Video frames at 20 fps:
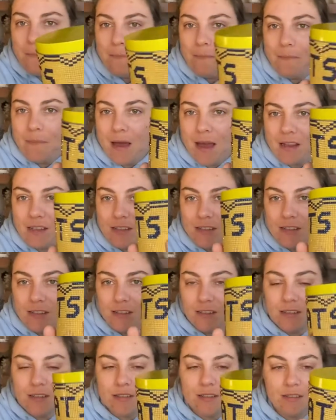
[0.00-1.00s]

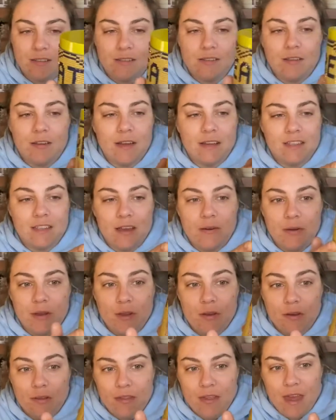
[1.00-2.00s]
patterns so that's how I
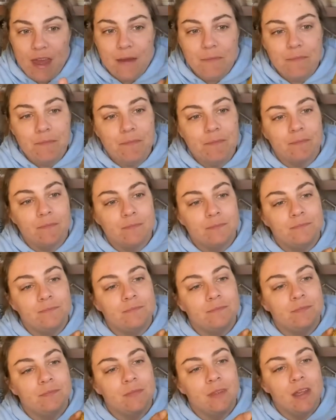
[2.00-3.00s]
got them
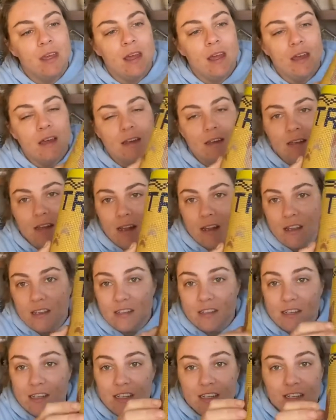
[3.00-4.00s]
and I
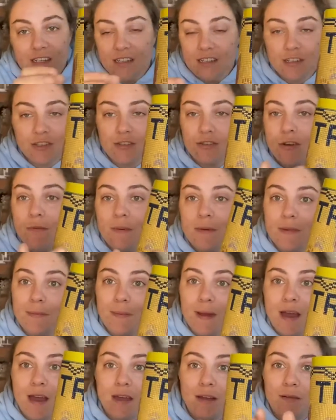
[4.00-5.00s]
just literally just copied the
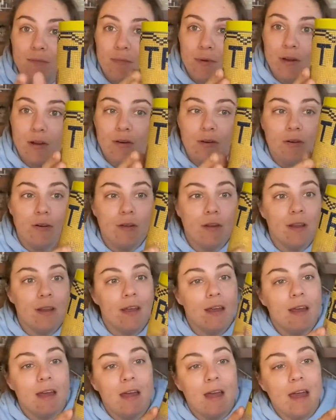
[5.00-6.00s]
pattern and put it on
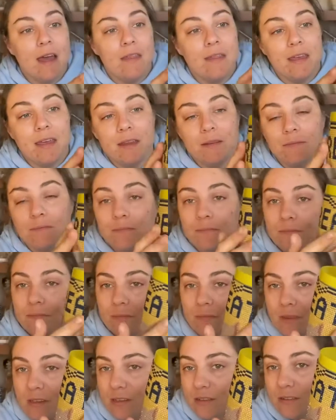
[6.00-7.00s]
and then
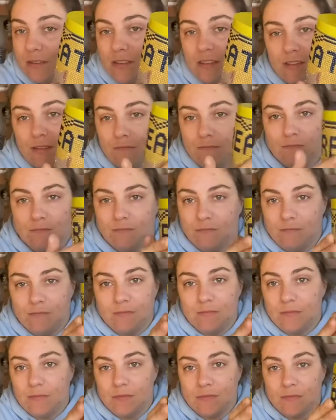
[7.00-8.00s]
just
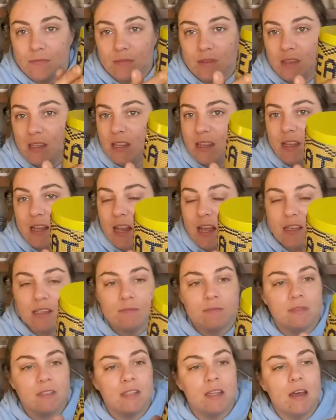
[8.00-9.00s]
did the letters
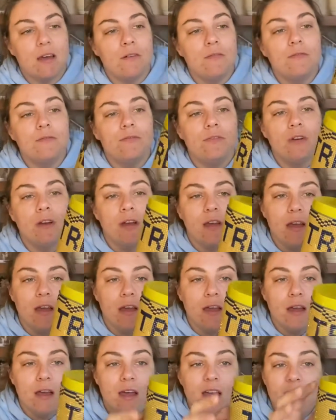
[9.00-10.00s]
myself
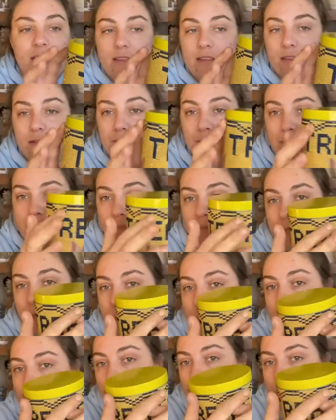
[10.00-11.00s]
and the, the
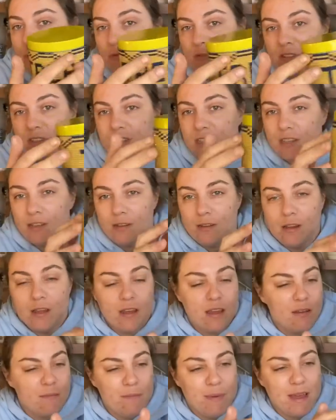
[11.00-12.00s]
border is just a, like
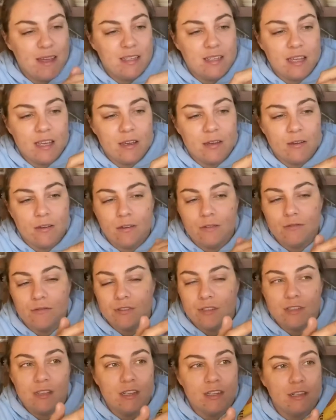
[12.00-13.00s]
a basic cross
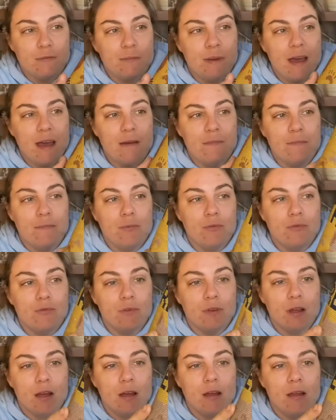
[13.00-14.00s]
stitch pattern
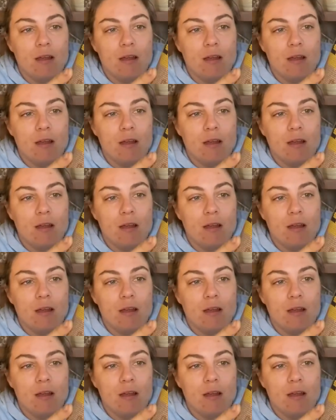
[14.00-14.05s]
border